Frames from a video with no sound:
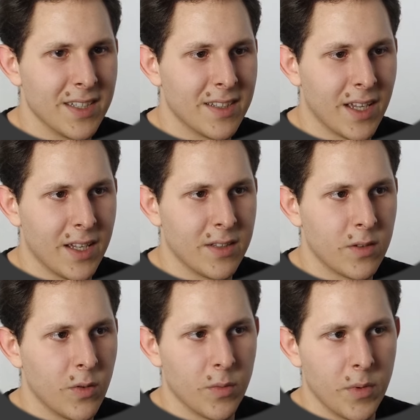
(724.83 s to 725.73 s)
it
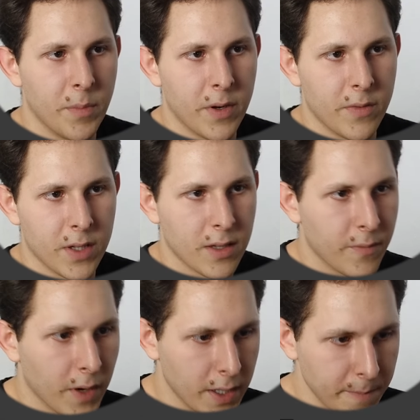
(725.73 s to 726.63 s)
and you'll be perfectly
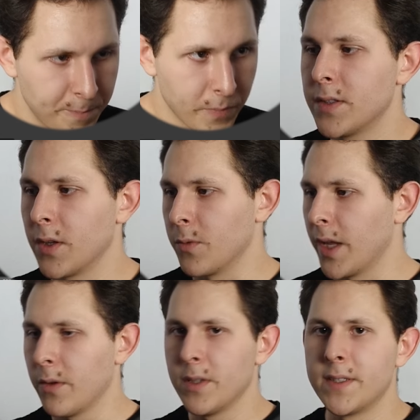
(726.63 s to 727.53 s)
fine. So
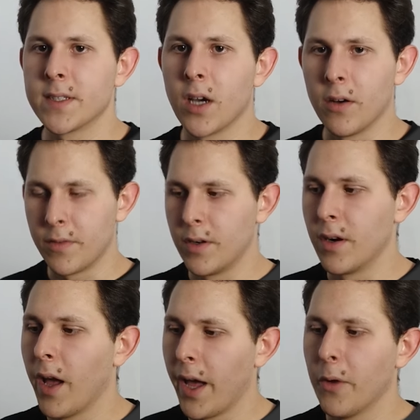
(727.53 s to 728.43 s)
now let's
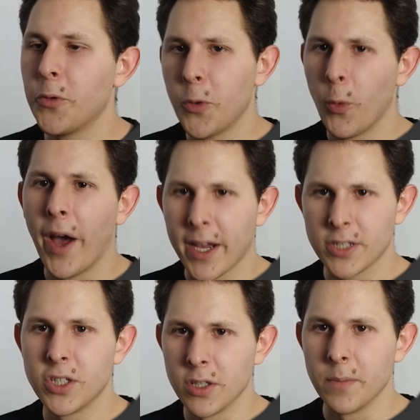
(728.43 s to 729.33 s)
cover how to
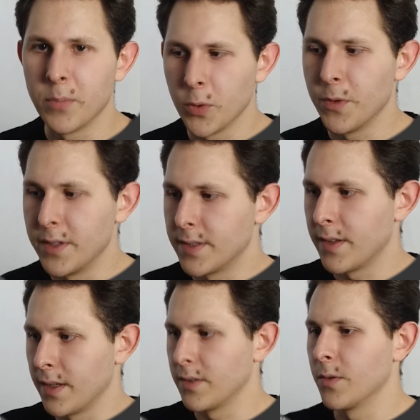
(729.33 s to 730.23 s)
actually put this
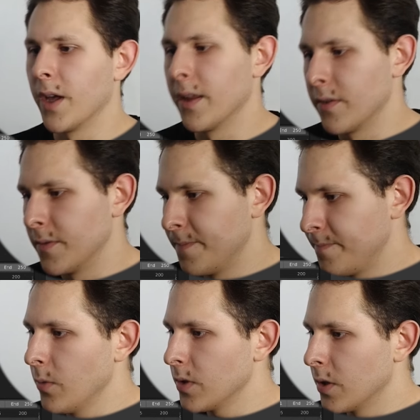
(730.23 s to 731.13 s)
thing together.
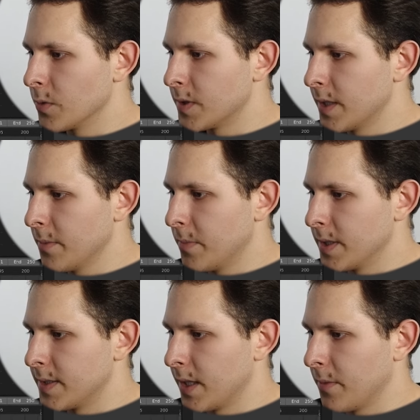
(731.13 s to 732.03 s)
I will go step by
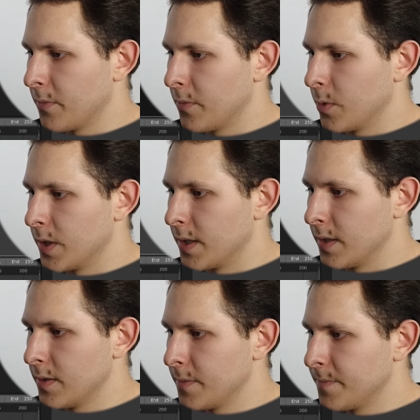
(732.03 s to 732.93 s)
step with
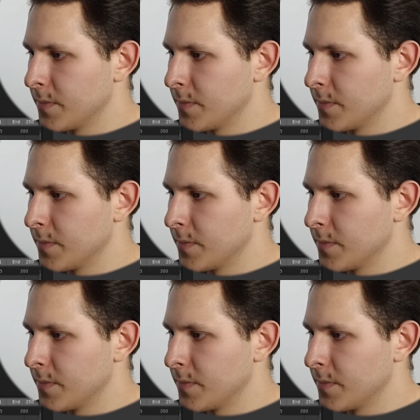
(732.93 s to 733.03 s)
it.